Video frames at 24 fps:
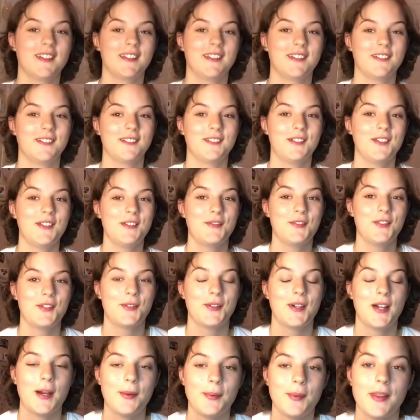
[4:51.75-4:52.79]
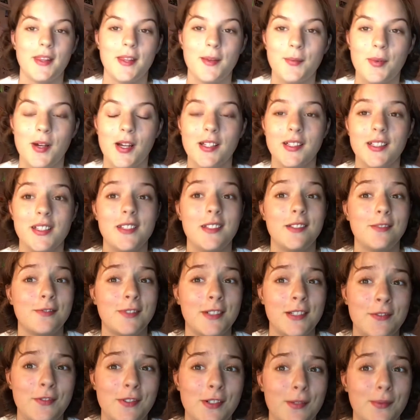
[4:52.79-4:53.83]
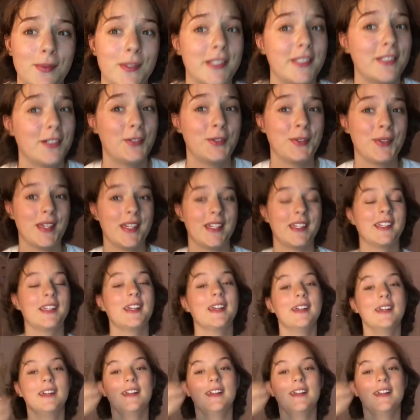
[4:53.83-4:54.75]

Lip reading: so I don't even know what happened then, but I need to refilm this whole thing.